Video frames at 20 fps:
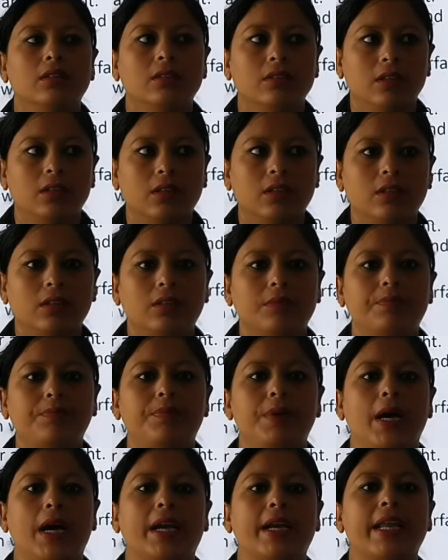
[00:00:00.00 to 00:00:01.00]
the
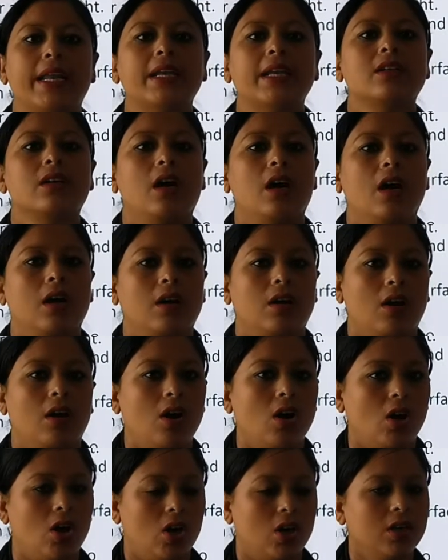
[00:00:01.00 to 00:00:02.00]
planet or
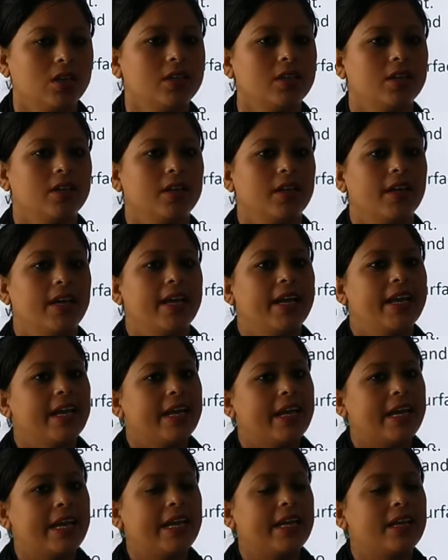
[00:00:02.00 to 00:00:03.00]
earth
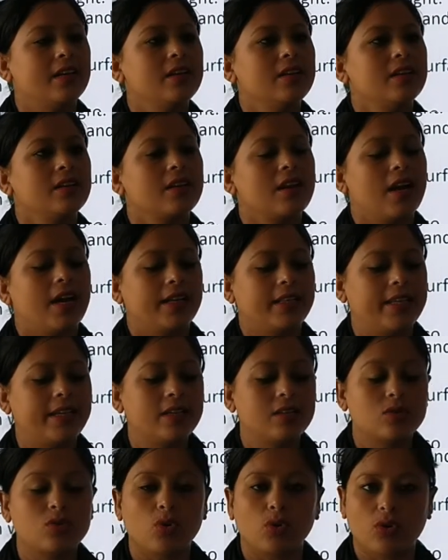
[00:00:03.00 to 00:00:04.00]

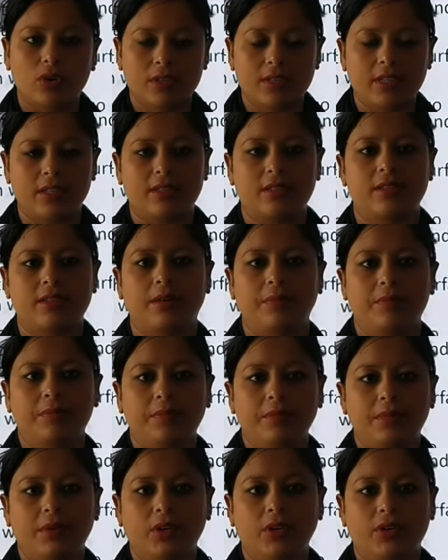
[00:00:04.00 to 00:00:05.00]
in solar system.
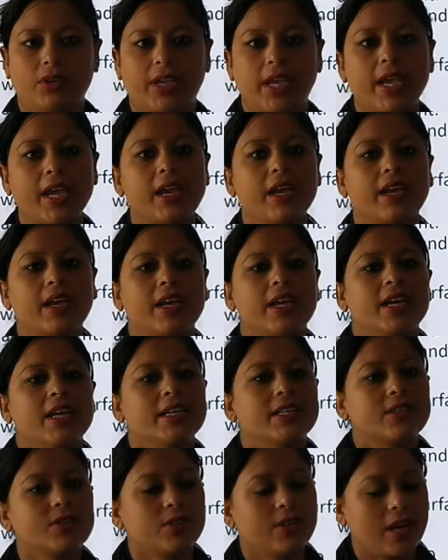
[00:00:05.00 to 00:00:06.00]
Okay,
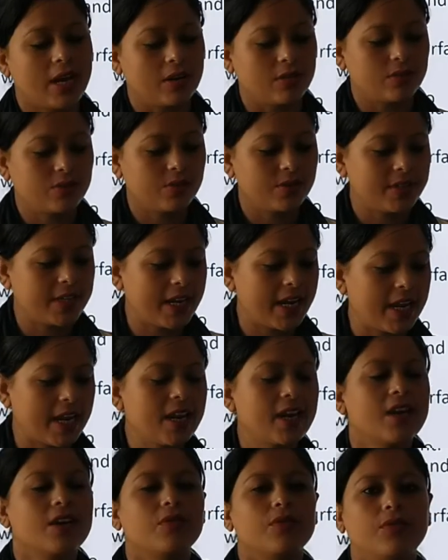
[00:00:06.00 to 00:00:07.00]
so now
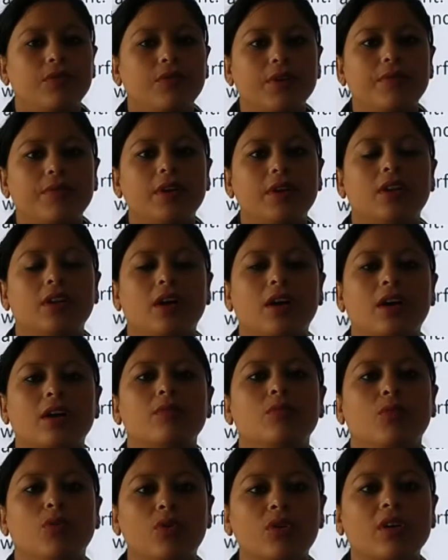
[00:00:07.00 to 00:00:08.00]
today we will
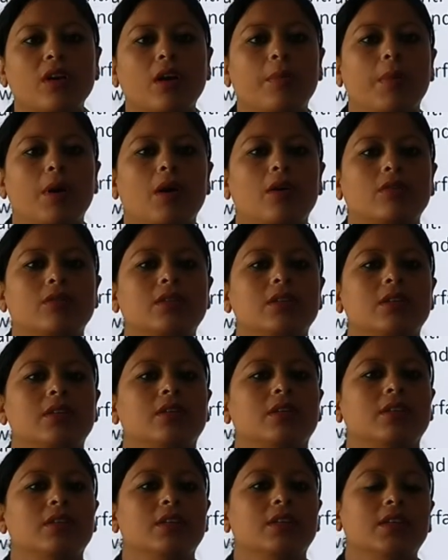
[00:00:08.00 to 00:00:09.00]
learn more about
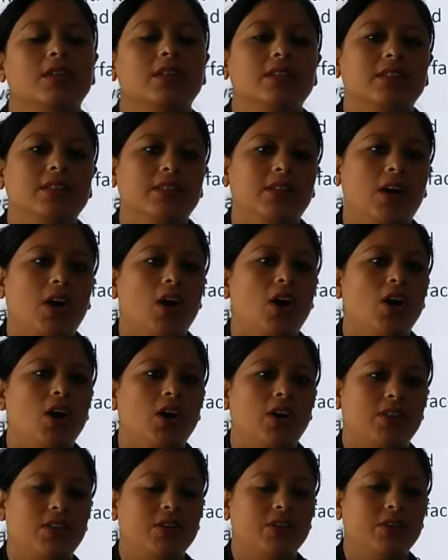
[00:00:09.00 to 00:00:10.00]
the
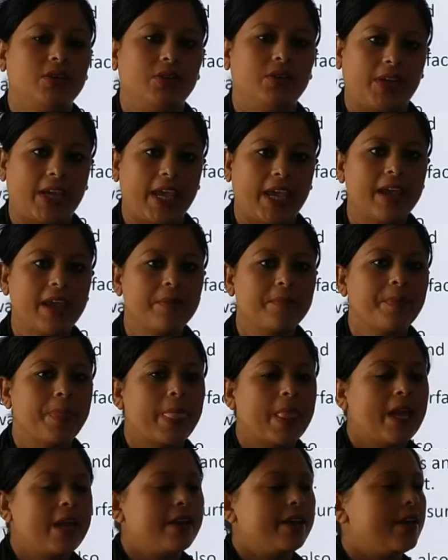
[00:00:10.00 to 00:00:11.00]
earth.
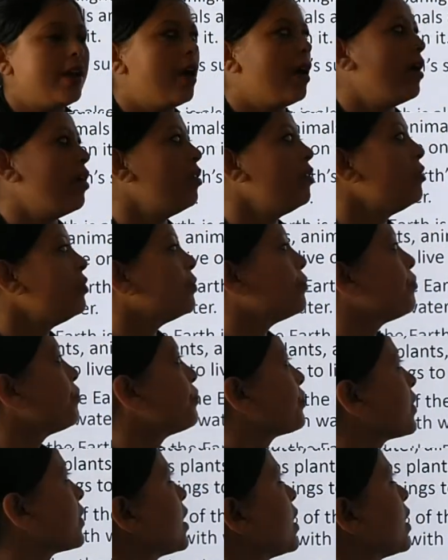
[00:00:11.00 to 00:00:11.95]
Okay, now